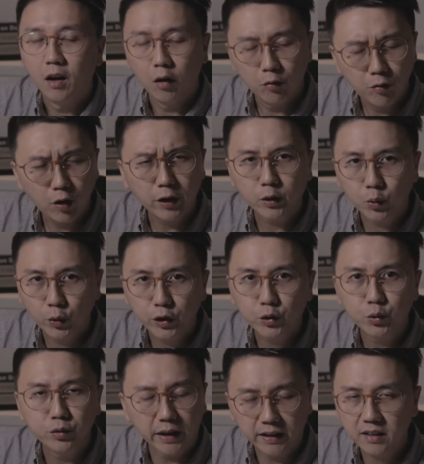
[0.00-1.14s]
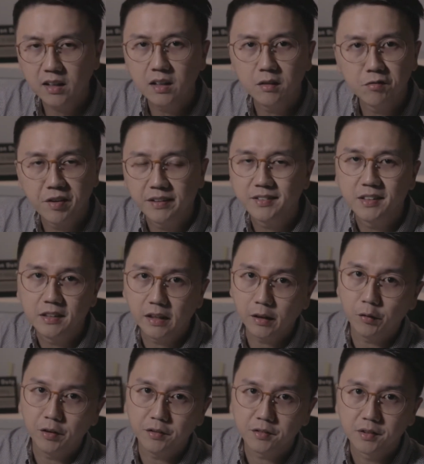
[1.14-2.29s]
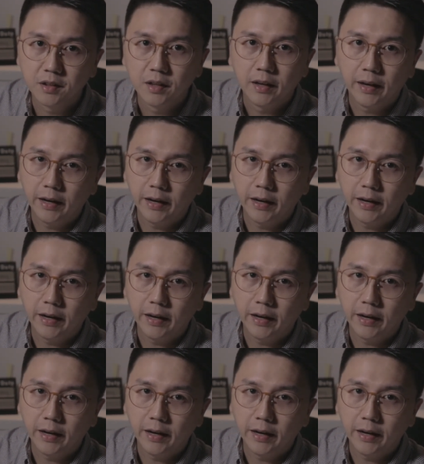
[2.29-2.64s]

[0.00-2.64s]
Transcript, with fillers: Avoid going to dengue infested areas.